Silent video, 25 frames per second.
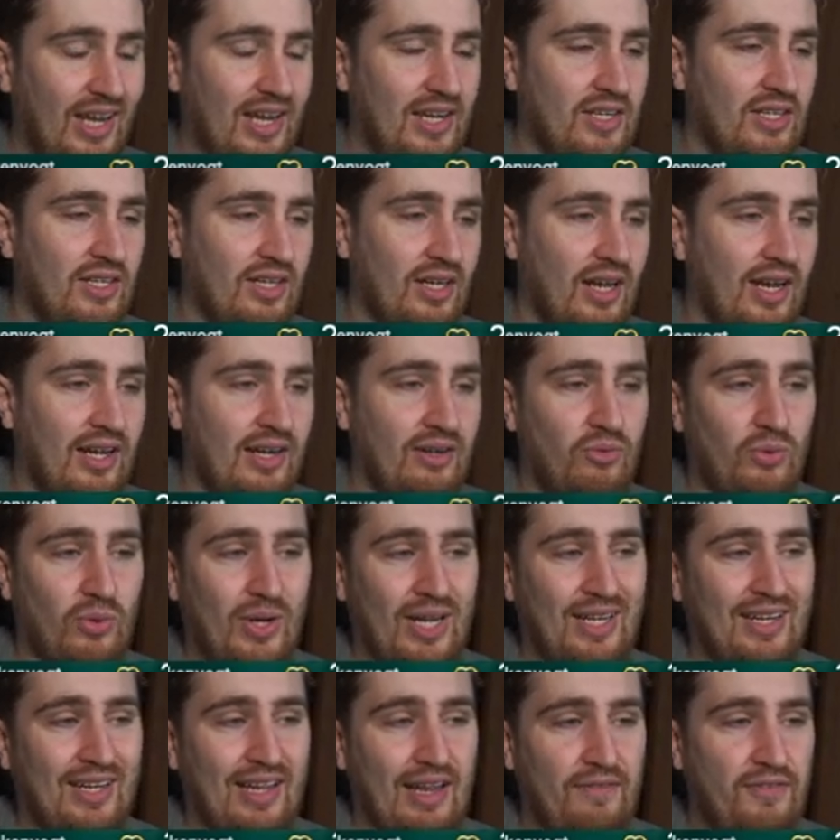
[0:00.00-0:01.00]
and you're like,
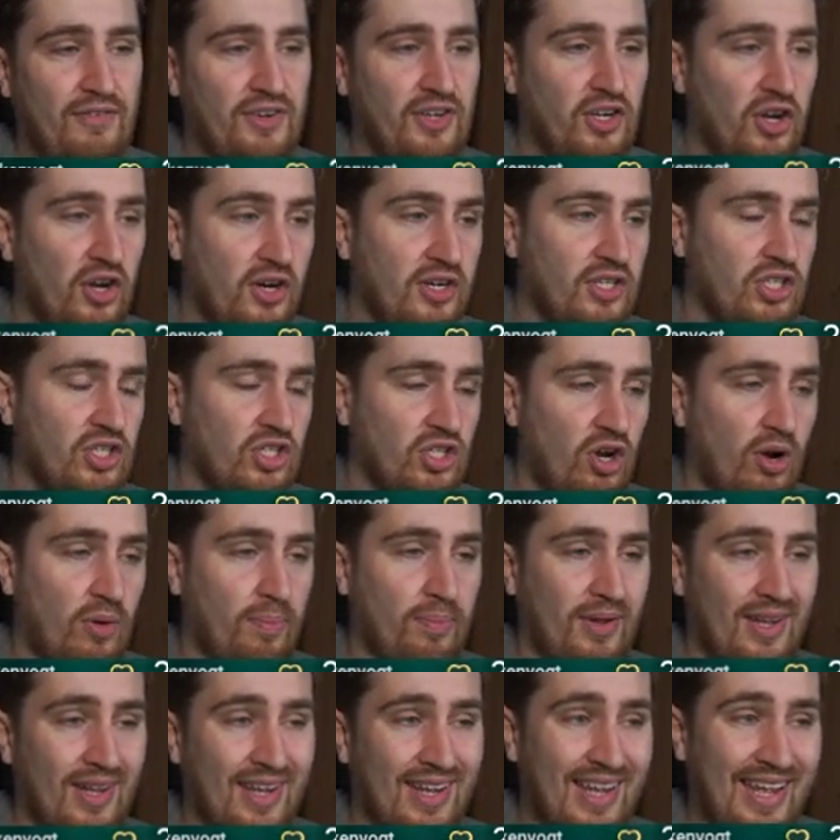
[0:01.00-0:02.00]
well, if you're going to stop
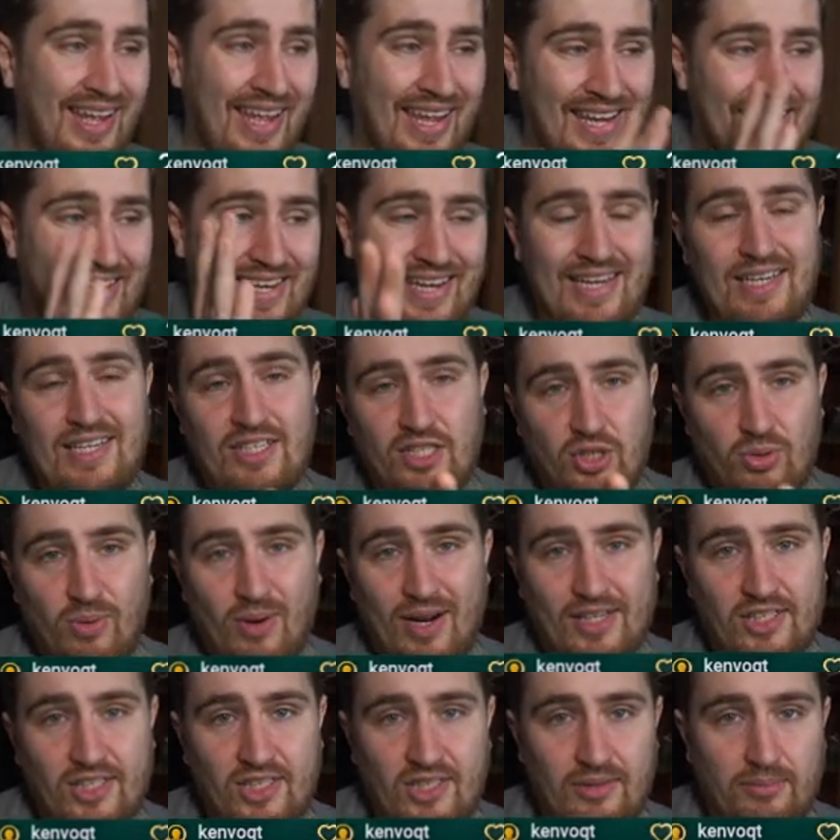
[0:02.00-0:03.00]
it, he needs to
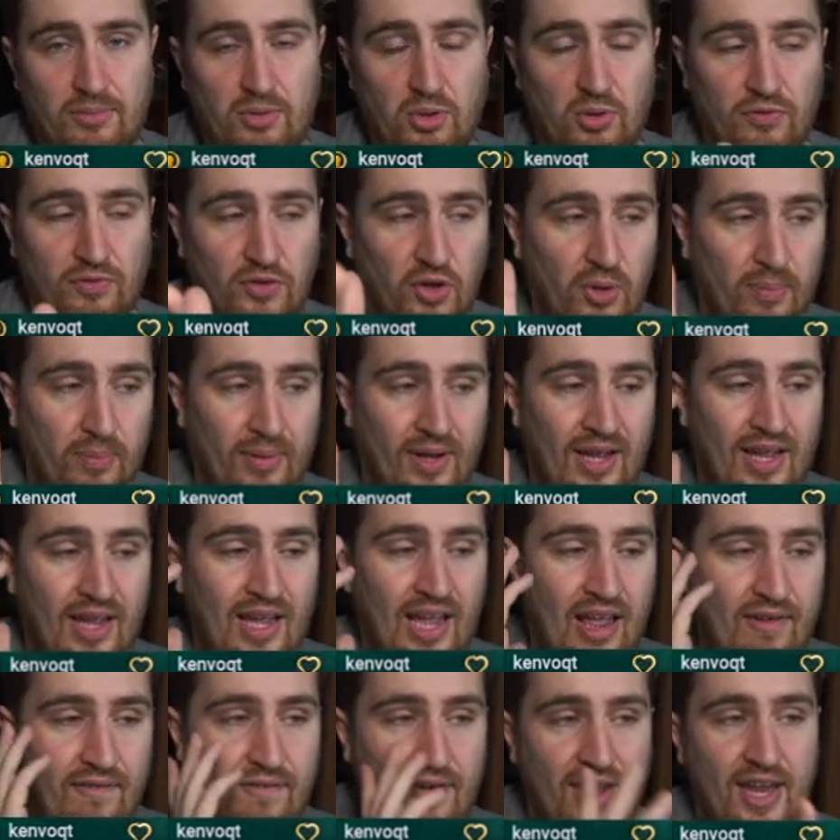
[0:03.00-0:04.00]
actually move up.
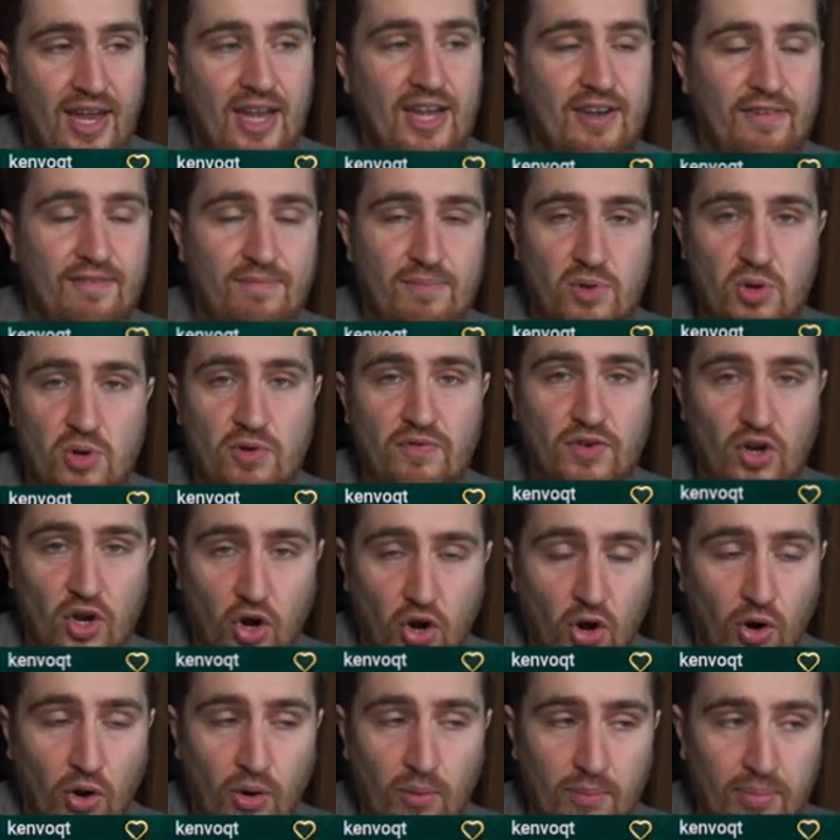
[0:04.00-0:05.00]
If he'd have moved
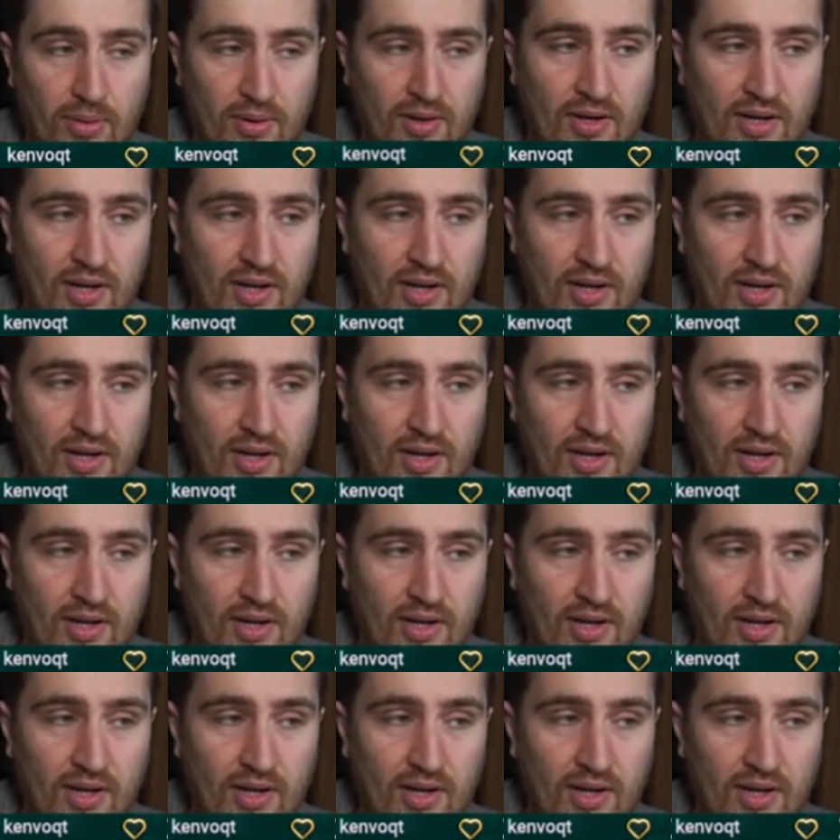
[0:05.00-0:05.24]
up